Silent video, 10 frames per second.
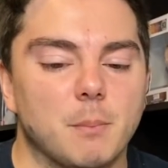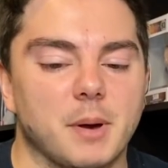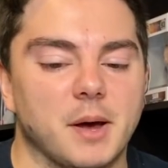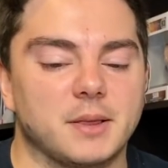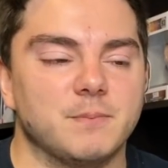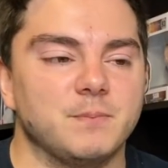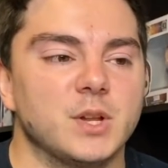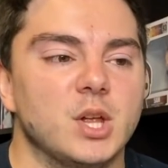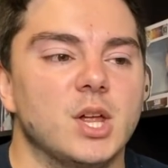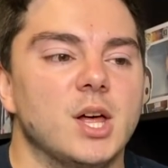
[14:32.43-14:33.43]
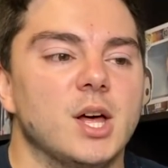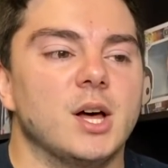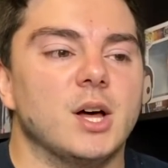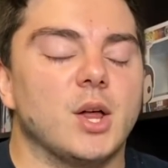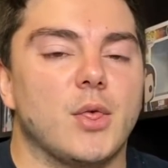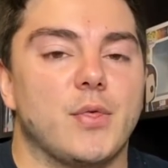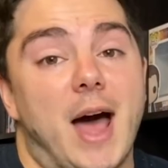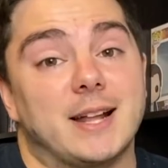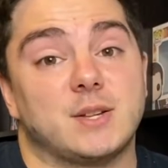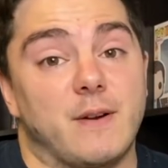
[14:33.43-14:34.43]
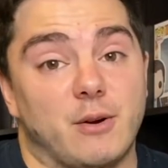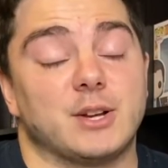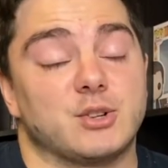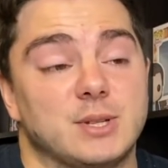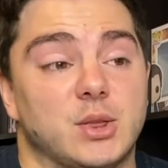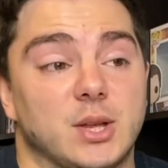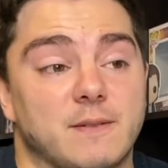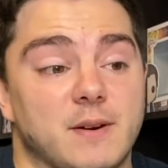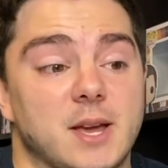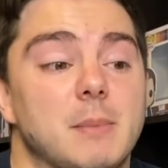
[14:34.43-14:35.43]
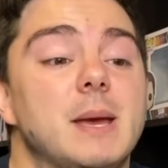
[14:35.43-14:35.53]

But that's a very interesting thing for him.